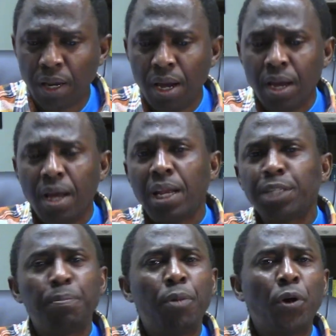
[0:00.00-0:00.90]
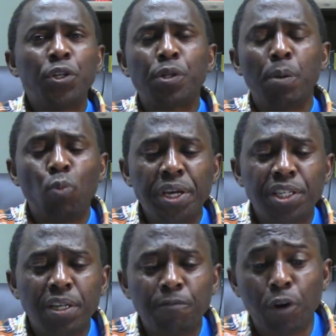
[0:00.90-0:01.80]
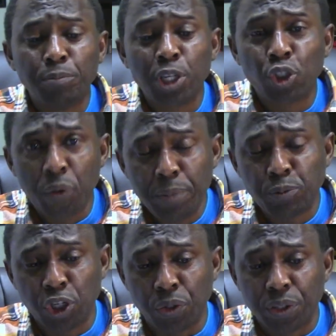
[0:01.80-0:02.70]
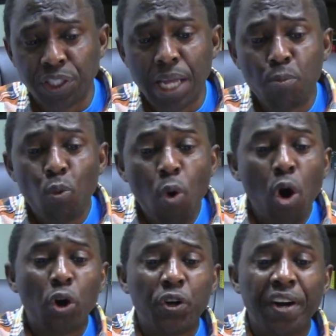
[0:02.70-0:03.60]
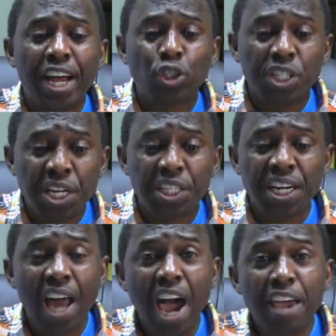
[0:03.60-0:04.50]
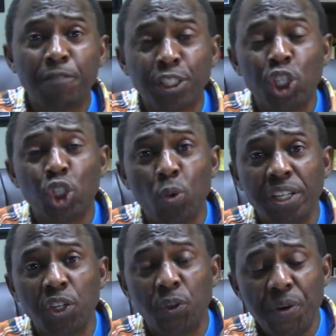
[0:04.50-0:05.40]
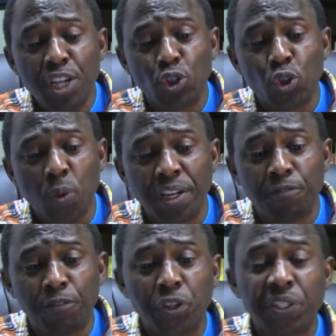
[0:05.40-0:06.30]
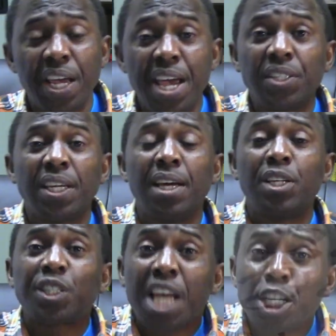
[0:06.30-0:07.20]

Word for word: Let's borrow some wisdom from the scripture. Psalm 139, verses 23 to 24 says, Search